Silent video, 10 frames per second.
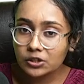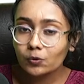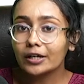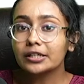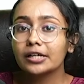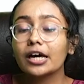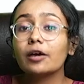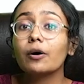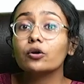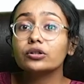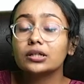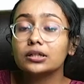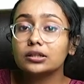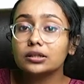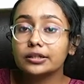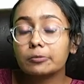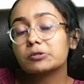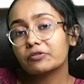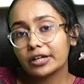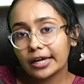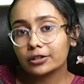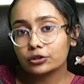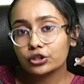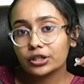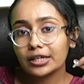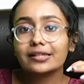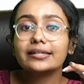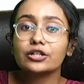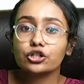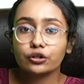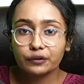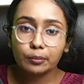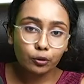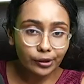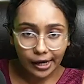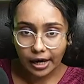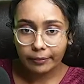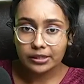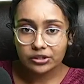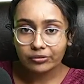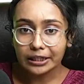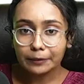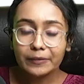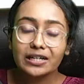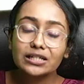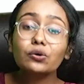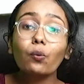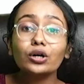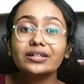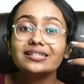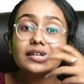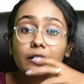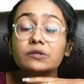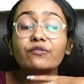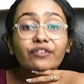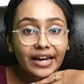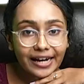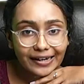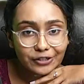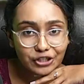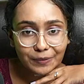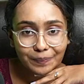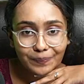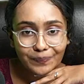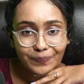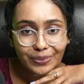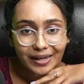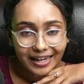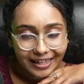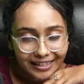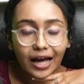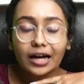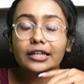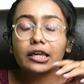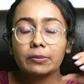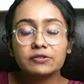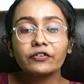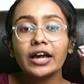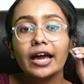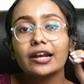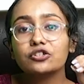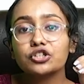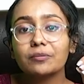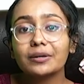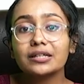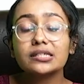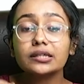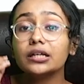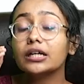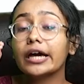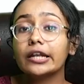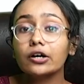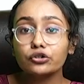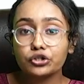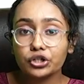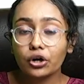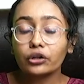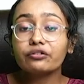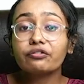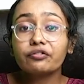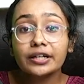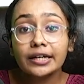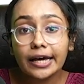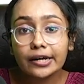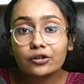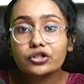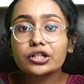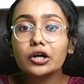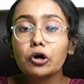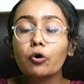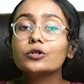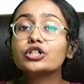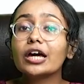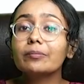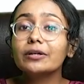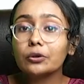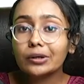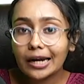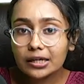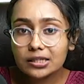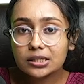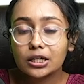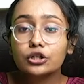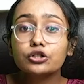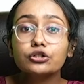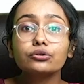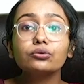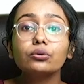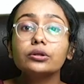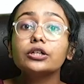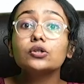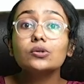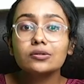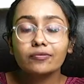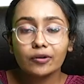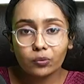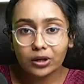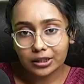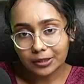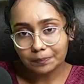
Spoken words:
1 about Gibbs free energy in the session of thermodynamics, right? So what is Gibbs free energy? Yeah, Gibbs free energy means the energy or the free energy which can be utilized to do the useful work.